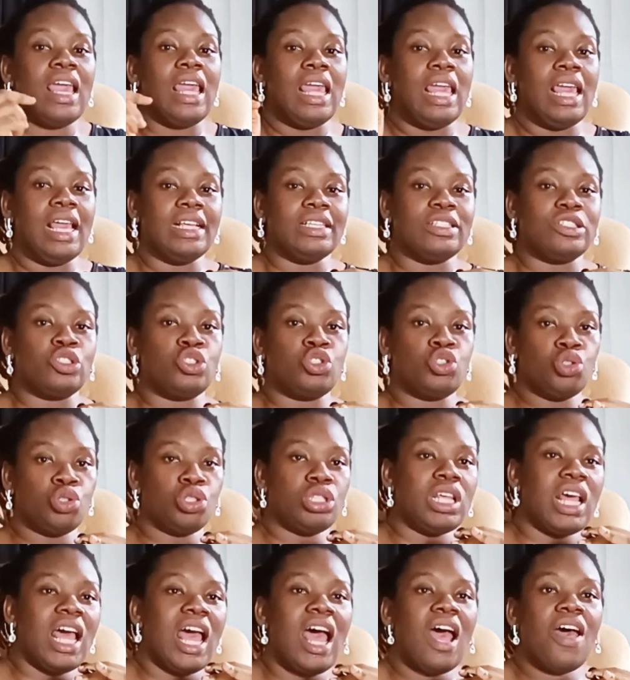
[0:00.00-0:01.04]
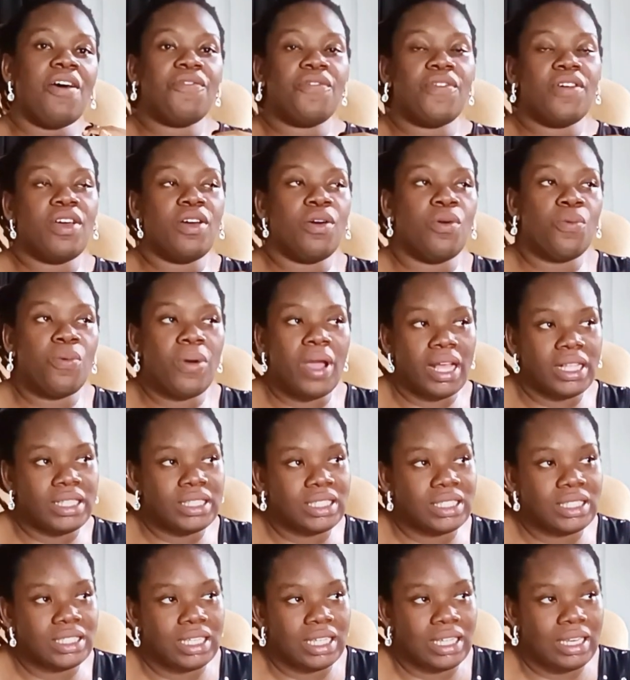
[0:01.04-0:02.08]
it should have a
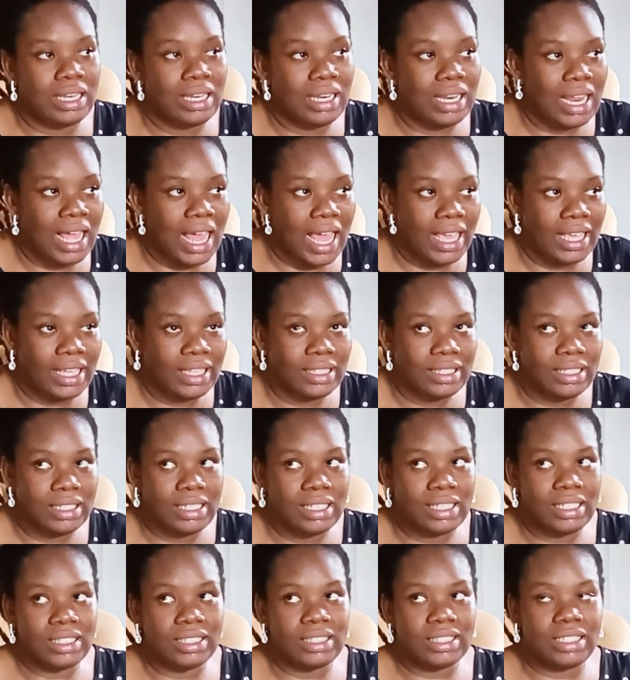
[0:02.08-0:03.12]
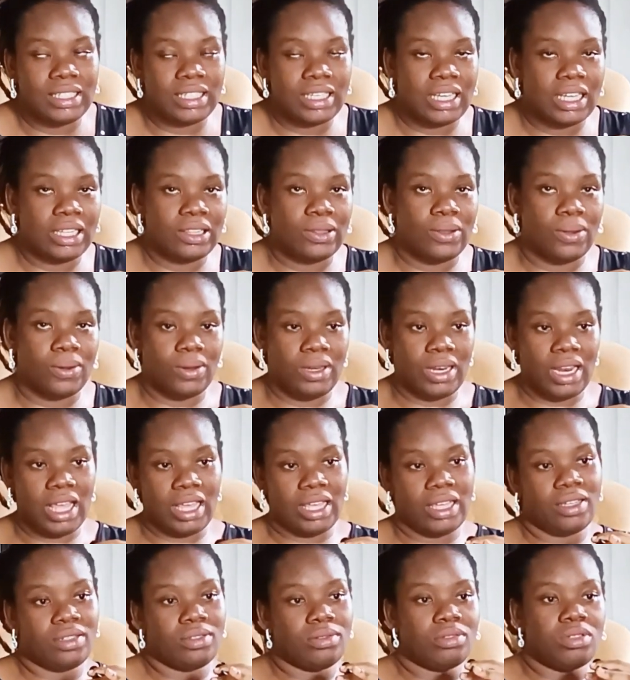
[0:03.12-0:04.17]
wet line indicator,
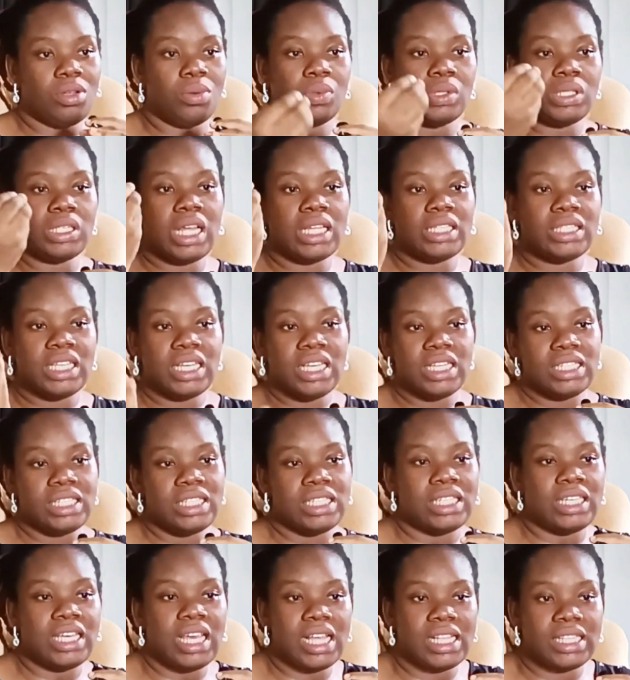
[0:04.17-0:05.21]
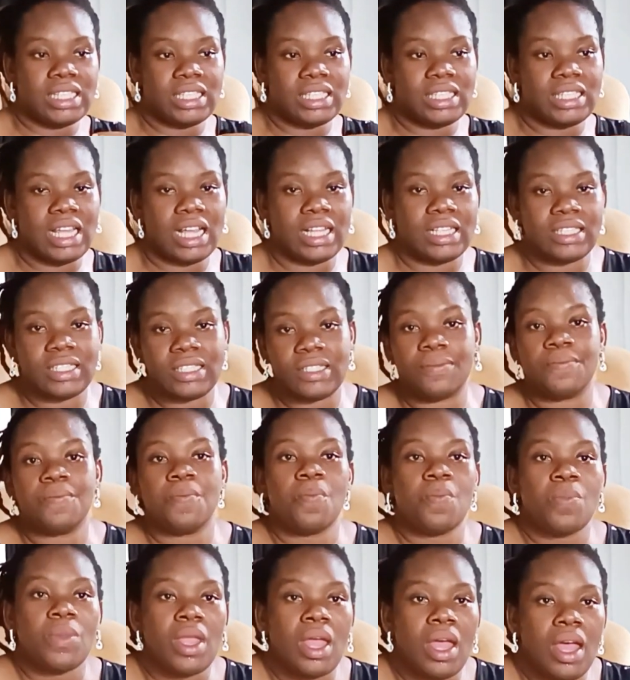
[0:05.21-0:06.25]
like something that indicates that
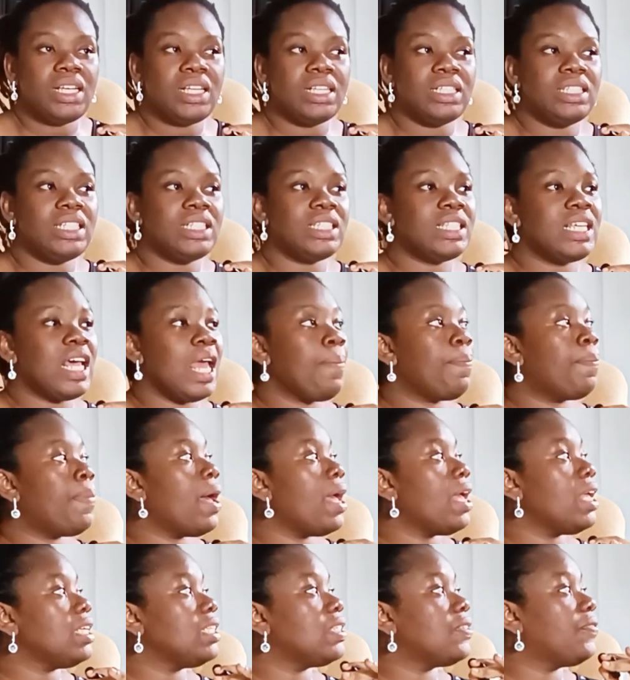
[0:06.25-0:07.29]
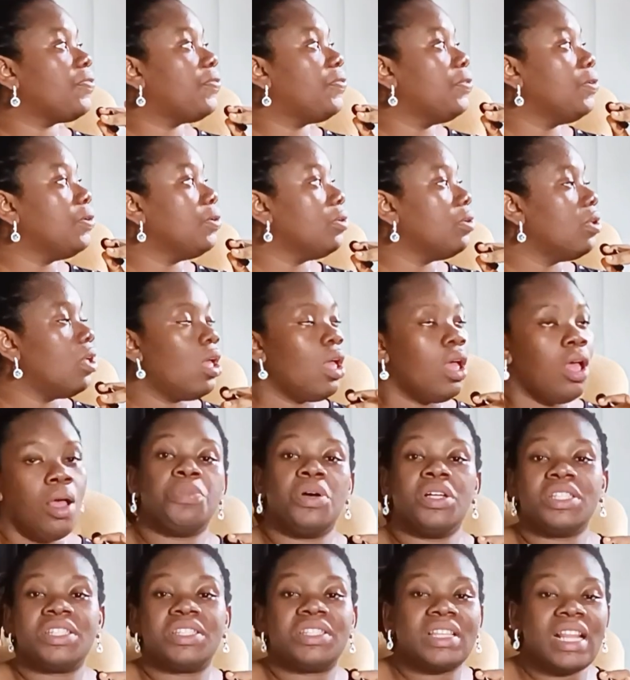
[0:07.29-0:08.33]
the diaper is full.
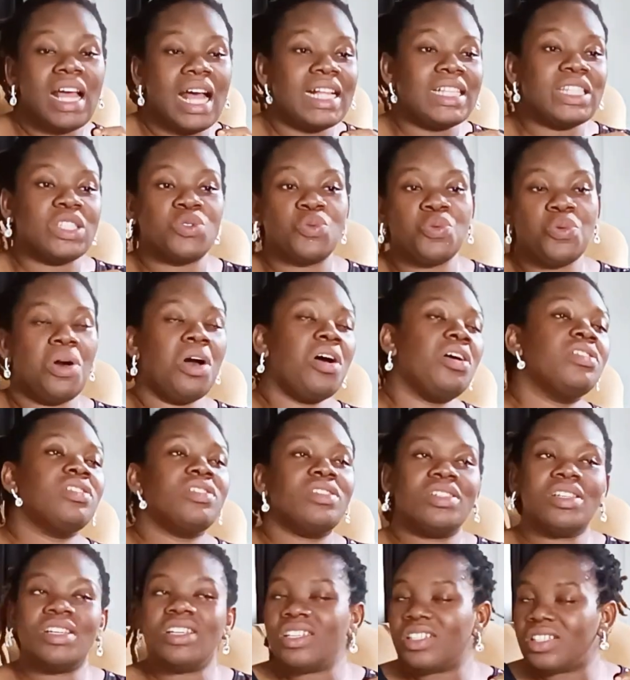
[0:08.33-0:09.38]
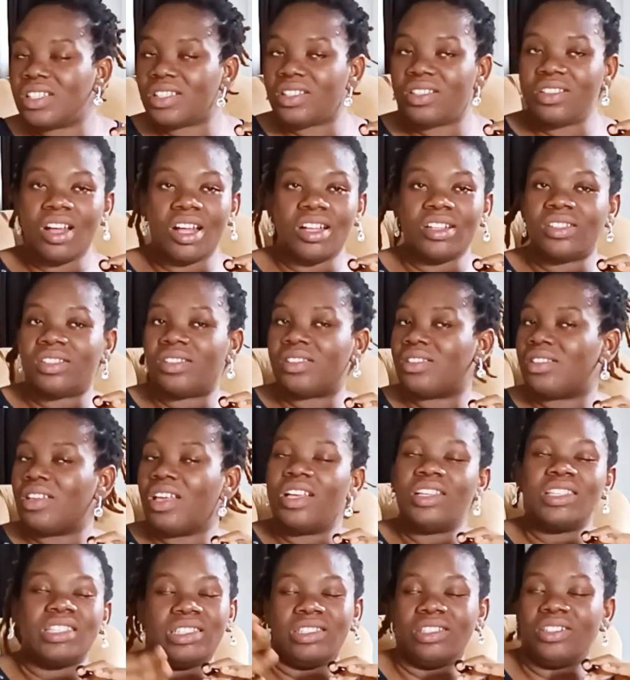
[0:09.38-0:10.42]
But that one is not
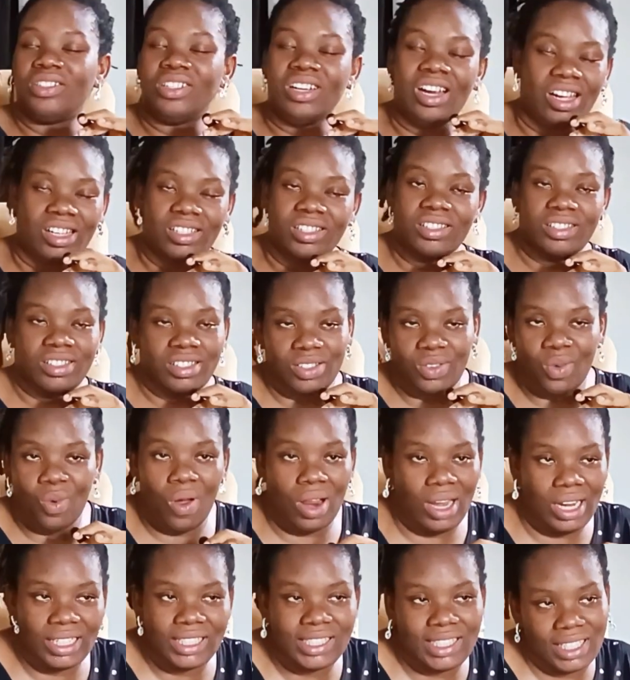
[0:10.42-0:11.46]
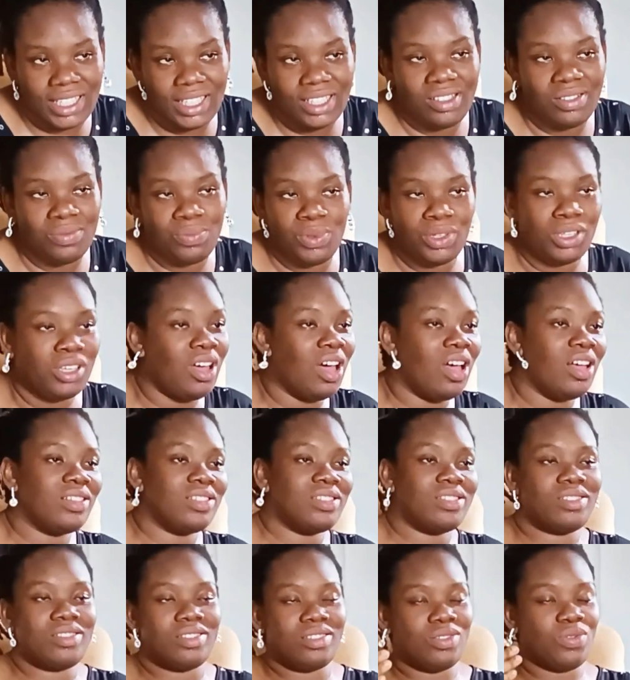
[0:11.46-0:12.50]
a serious quality
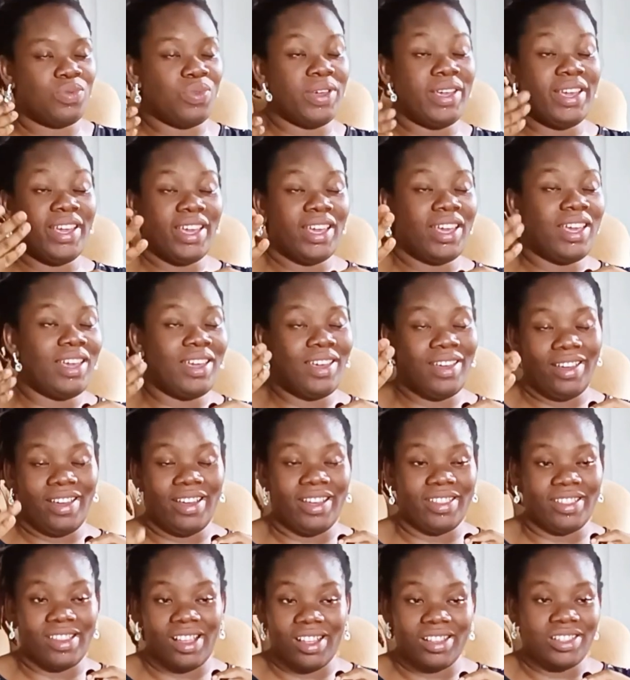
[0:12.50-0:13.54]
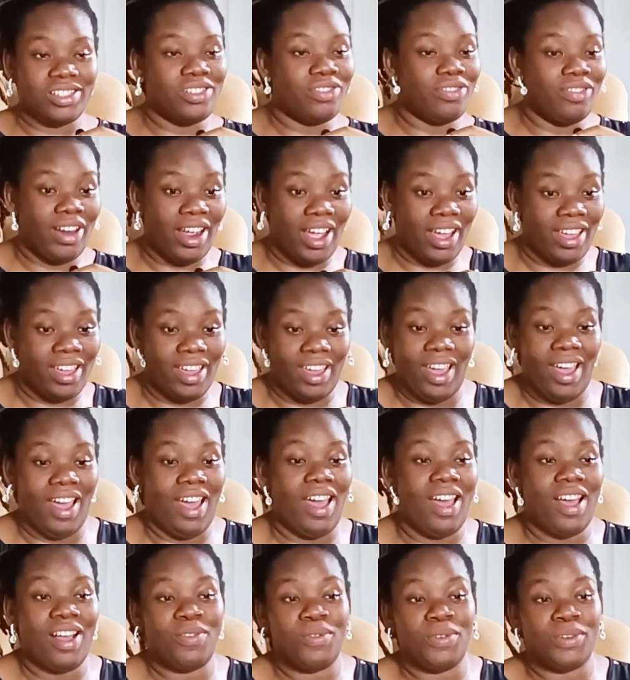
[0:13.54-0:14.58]
because we in Nigeria
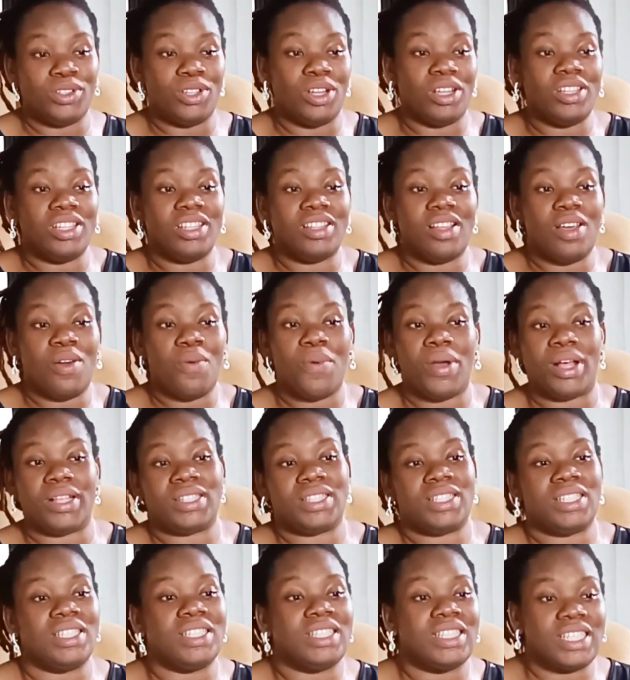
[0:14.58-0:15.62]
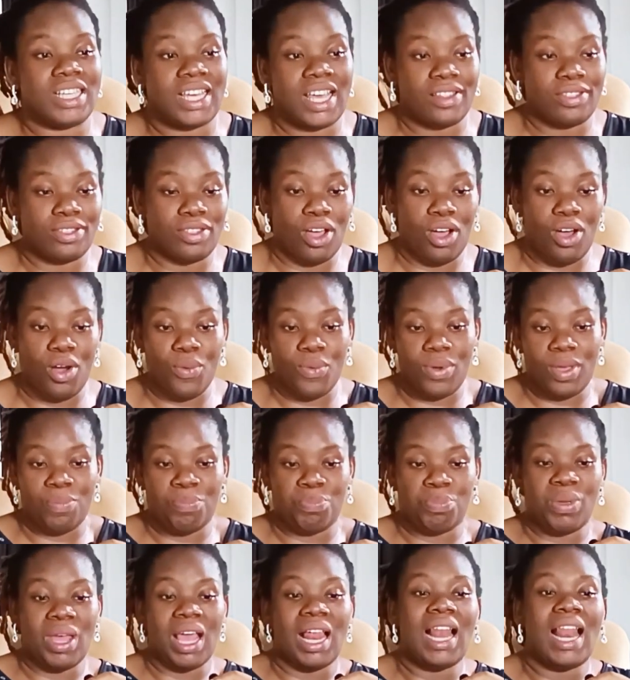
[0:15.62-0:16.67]
here, we don't need a wet indicator. We
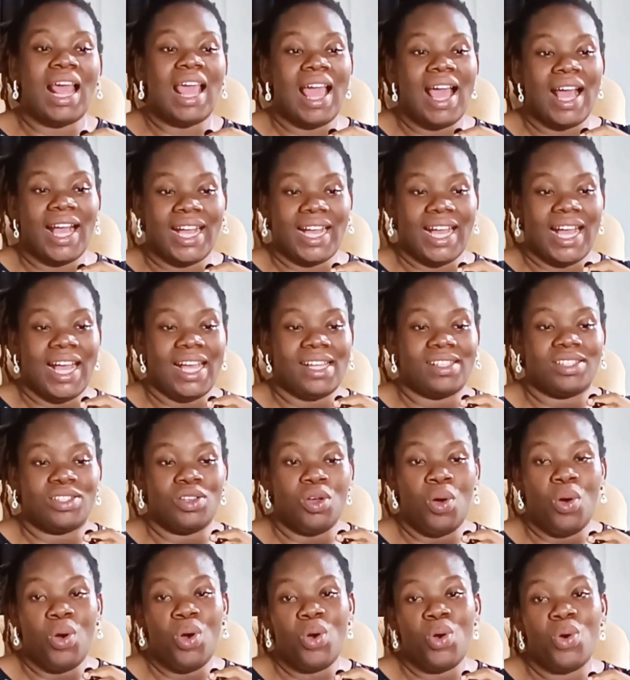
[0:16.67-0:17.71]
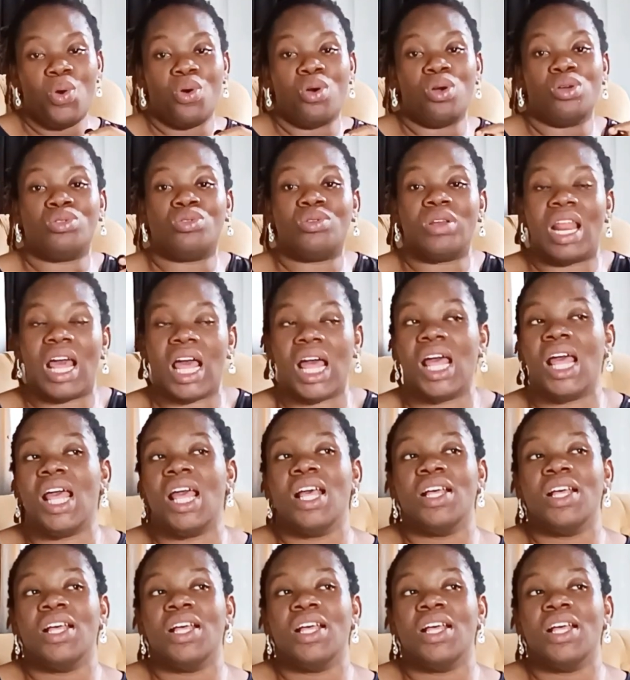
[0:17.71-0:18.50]
pialayaka and so odula.